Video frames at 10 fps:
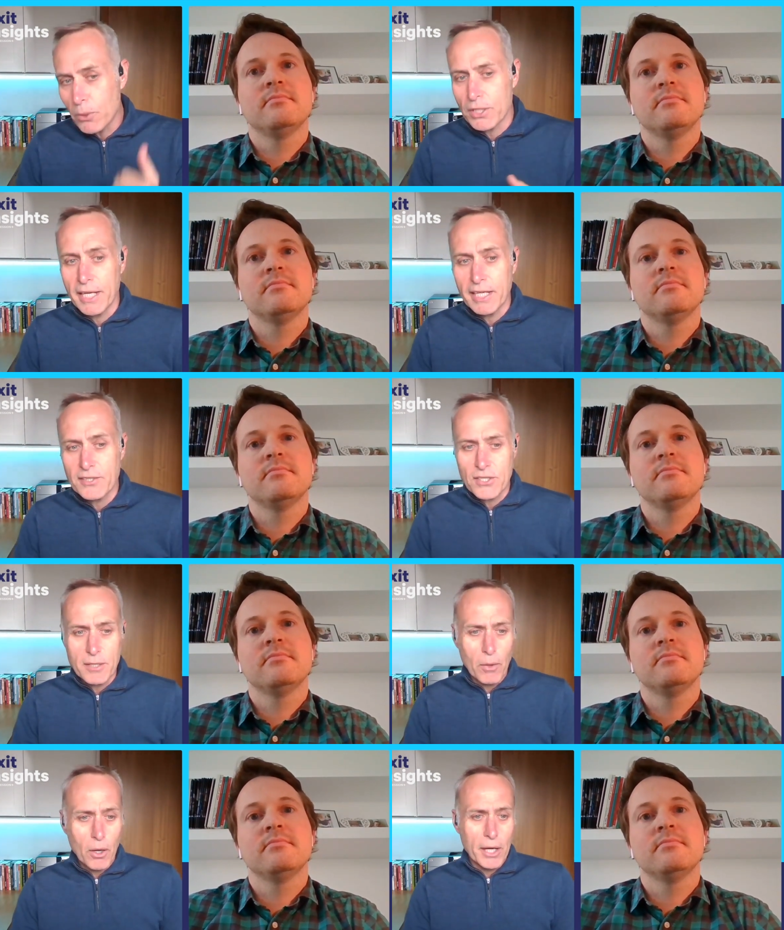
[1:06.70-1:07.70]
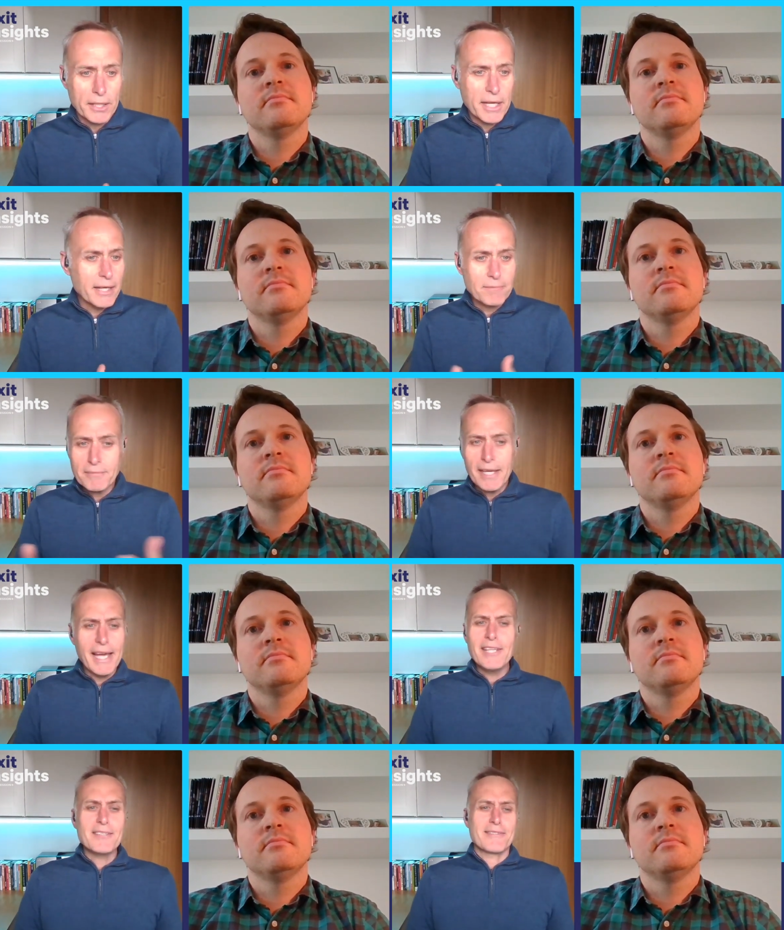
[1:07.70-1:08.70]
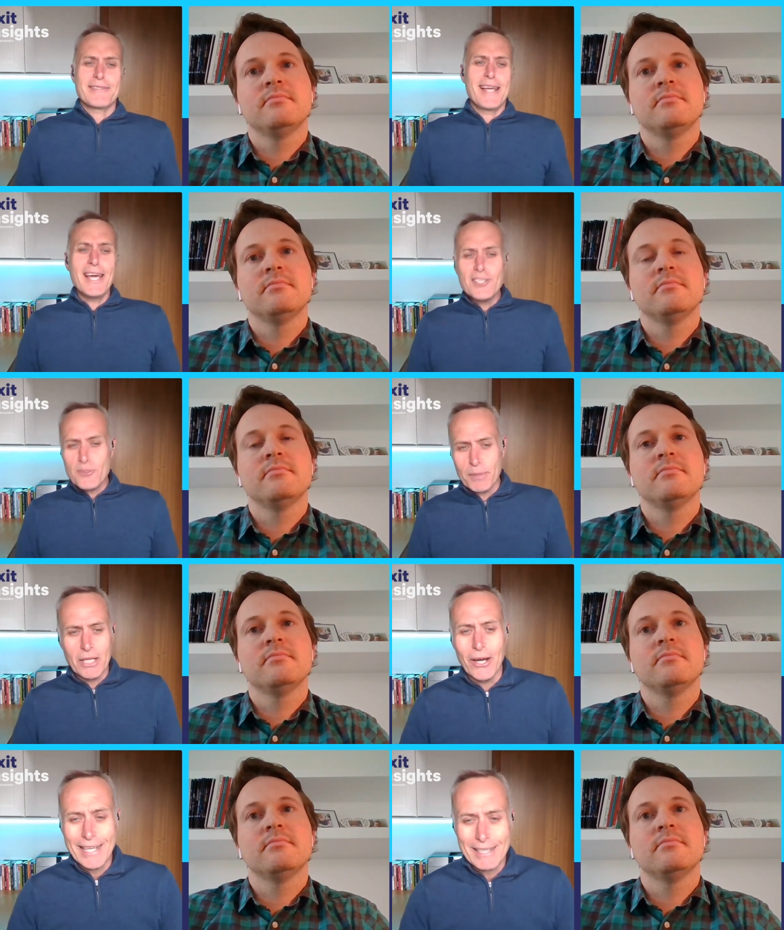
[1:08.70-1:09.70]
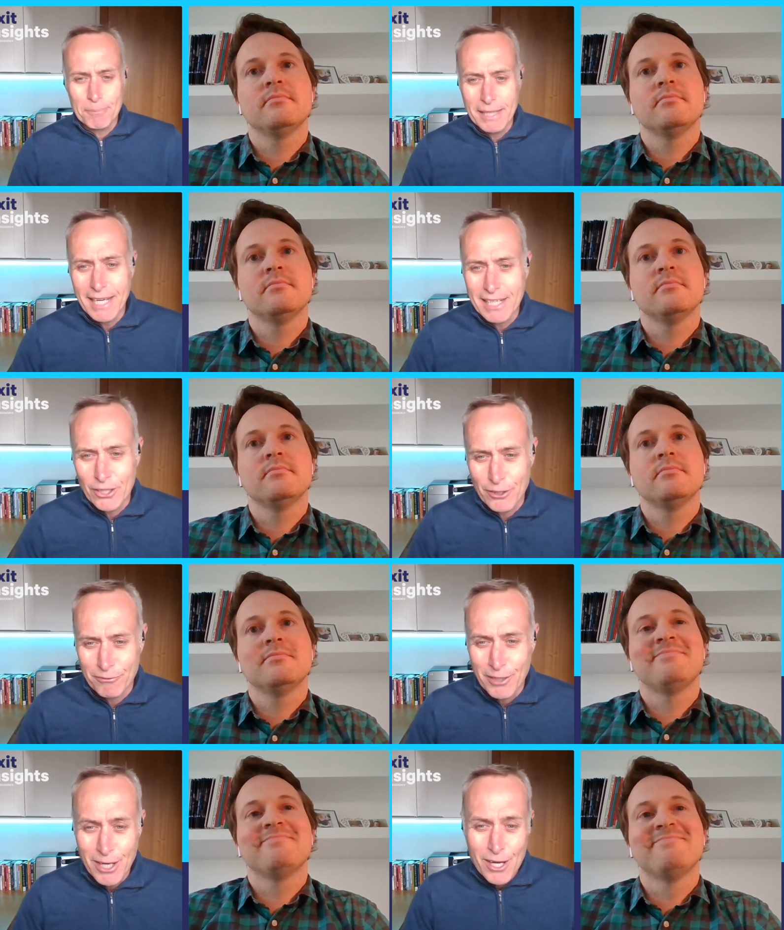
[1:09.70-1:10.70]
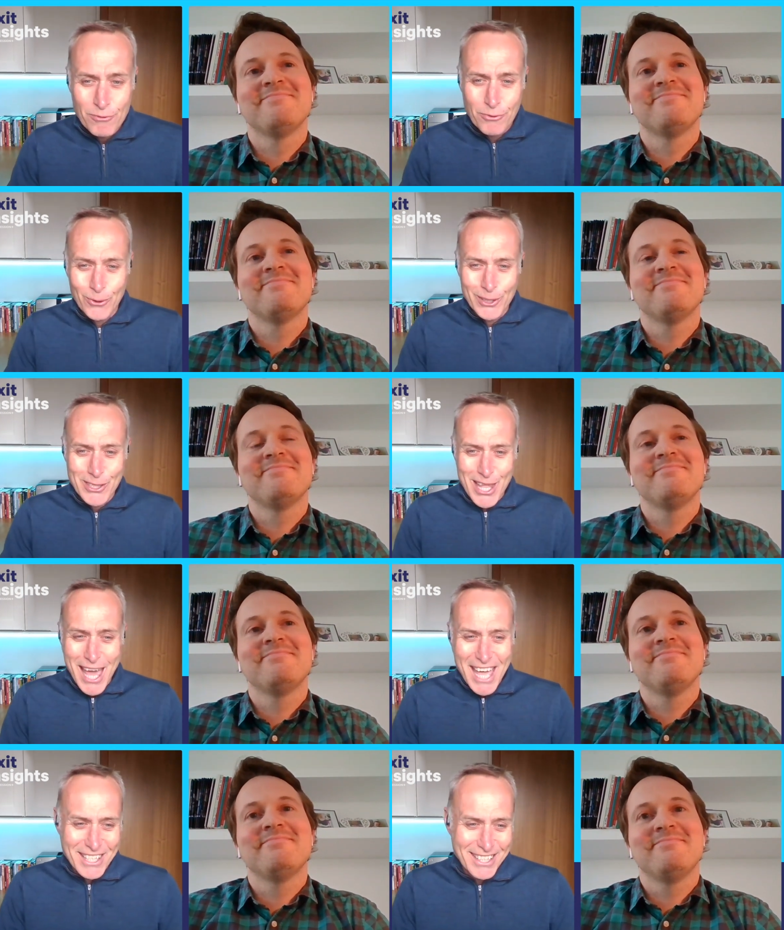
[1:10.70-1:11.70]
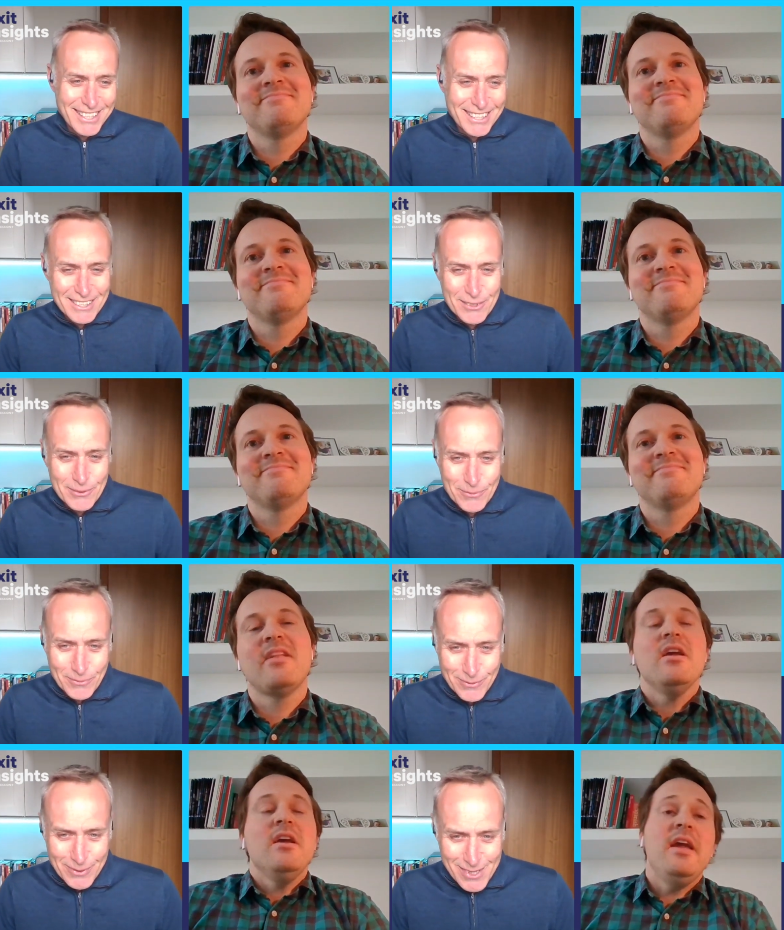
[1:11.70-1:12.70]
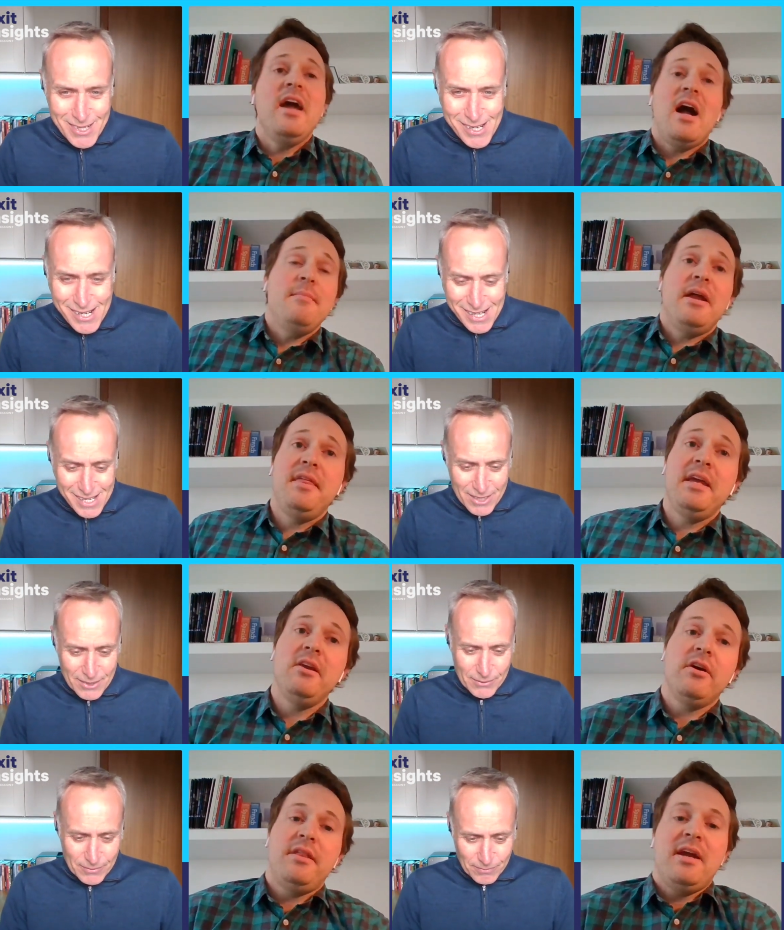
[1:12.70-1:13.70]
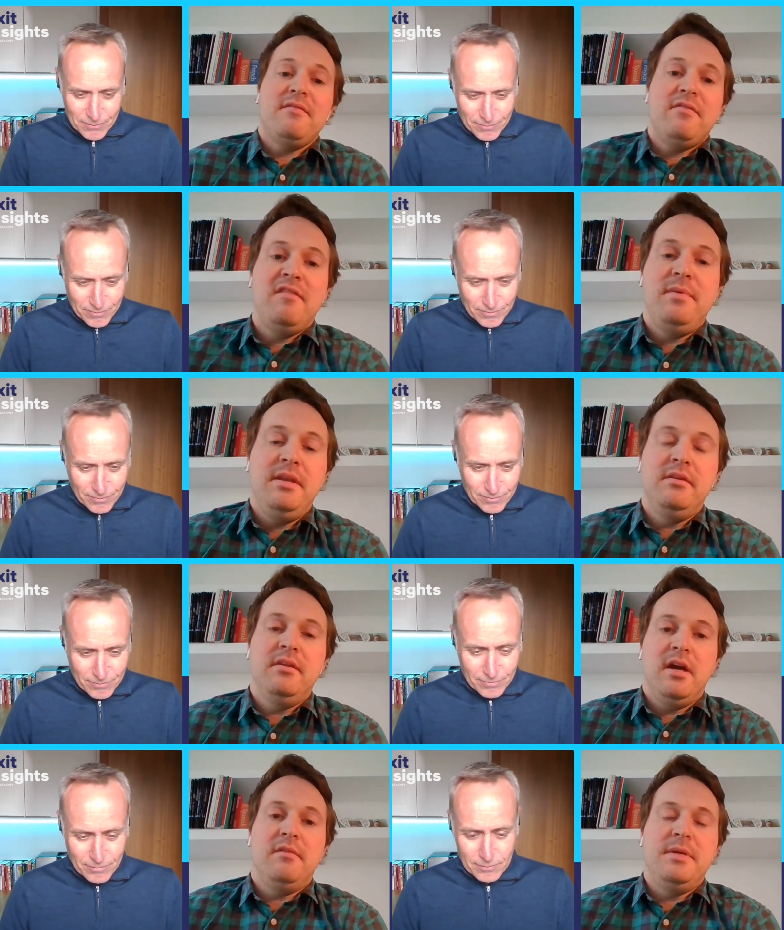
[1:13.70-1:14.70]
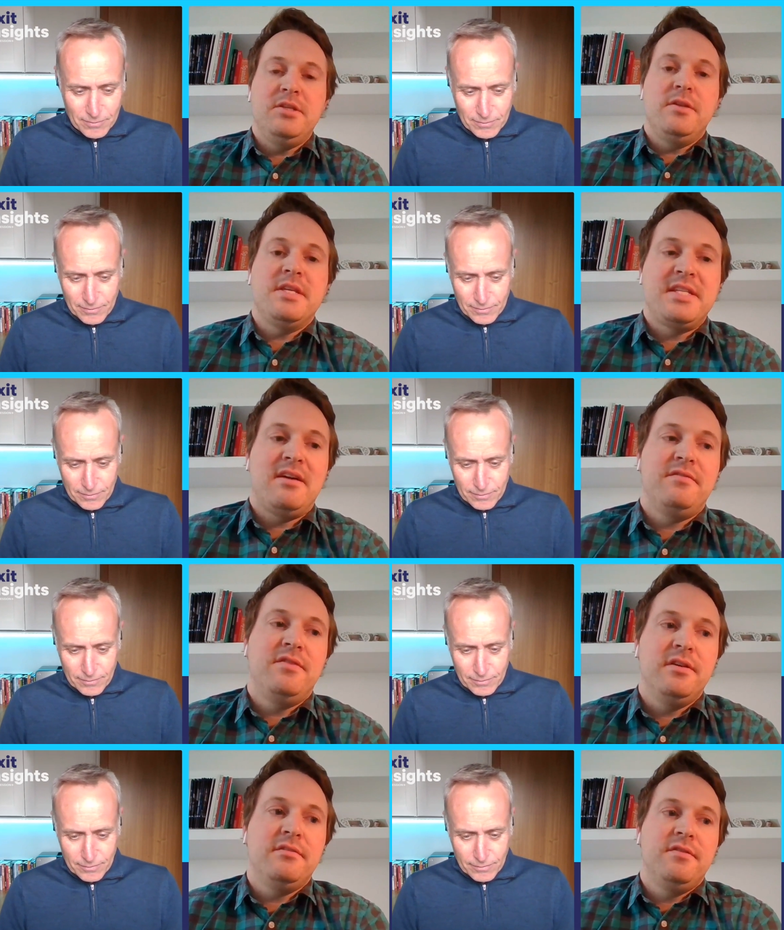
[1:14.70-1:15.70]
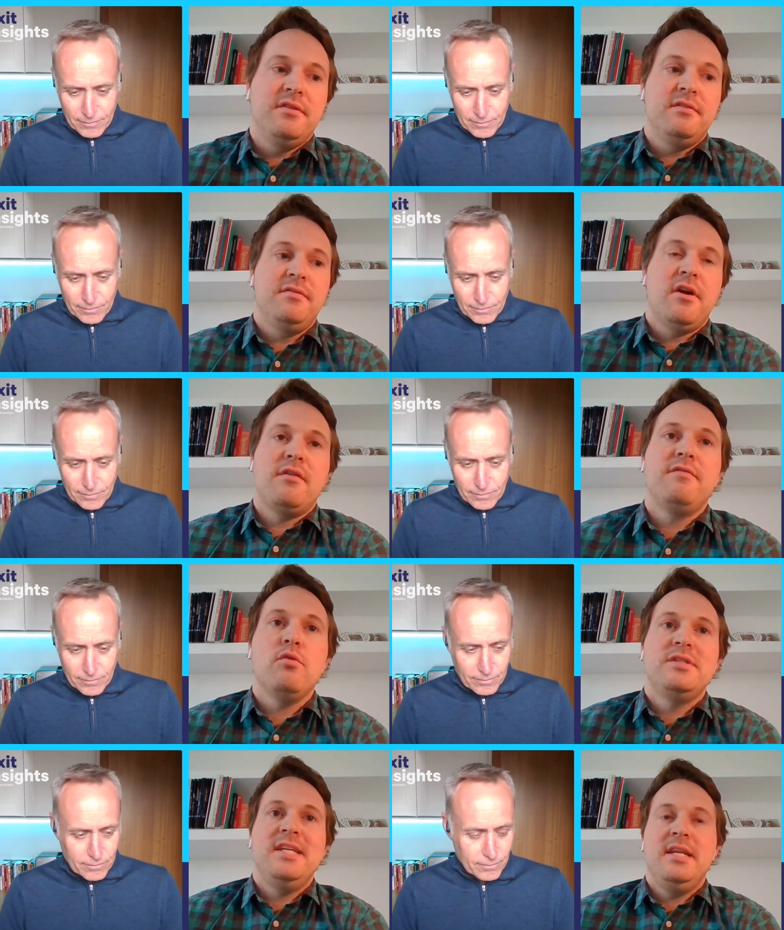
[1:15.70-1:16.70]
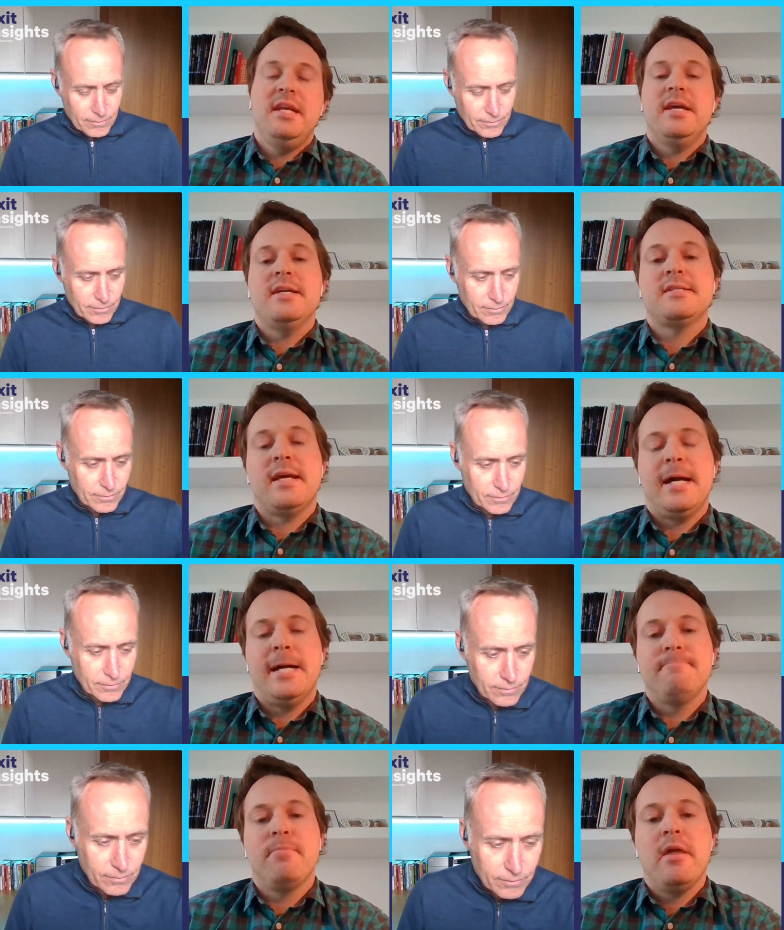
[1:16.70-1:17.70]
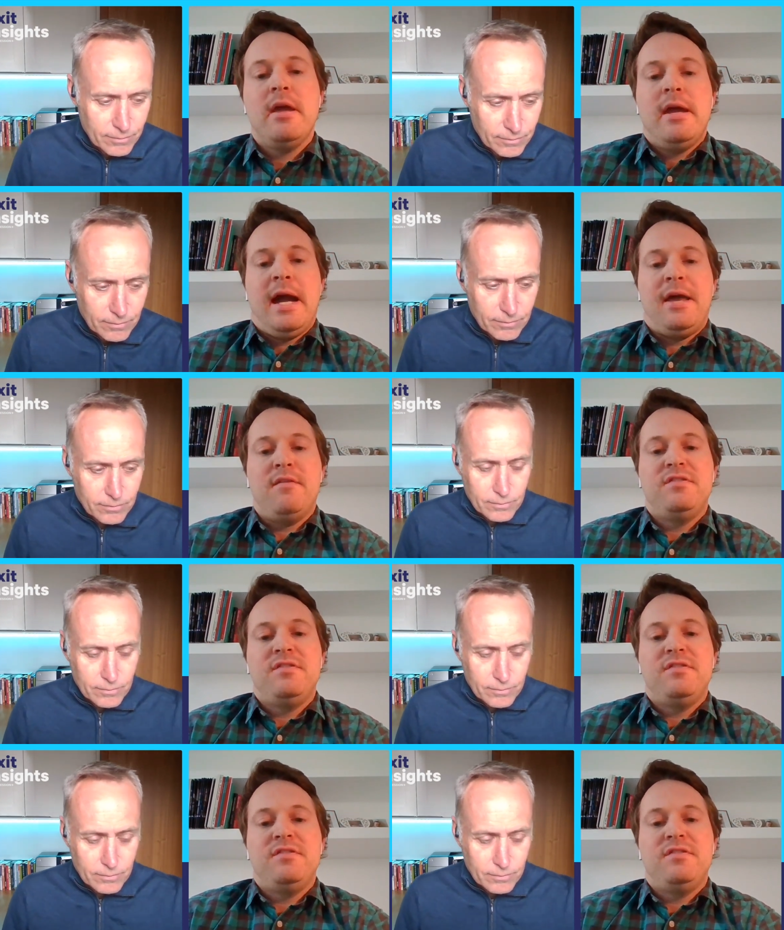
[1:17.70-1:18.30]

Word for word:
Speaker 1: with an exit in mind. How how how does a PI PR go fall into that?
Speaker 2: Yeah, I mean, I think look, I think I've I've been uh, been doing this now for for for now on fourteen years, um, and I've